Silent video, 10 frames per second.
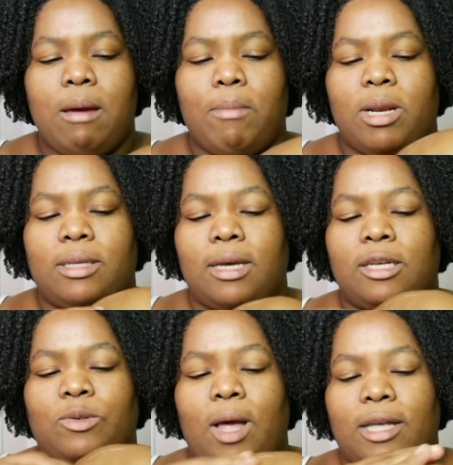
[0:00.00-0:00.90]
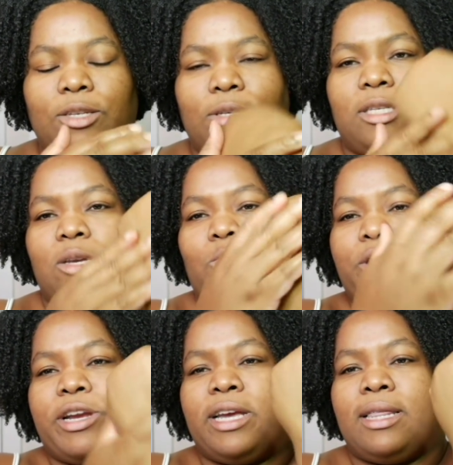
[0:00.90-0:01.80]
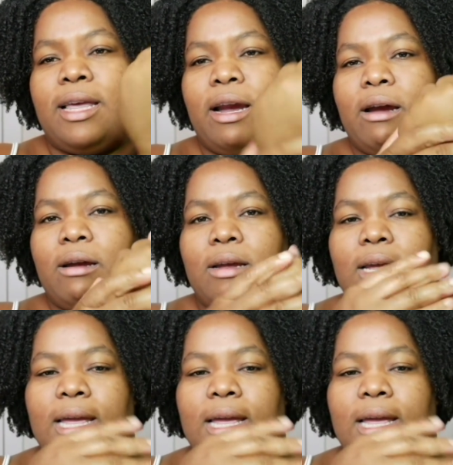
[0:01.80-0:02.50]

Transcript: but it does, as you see, work in there.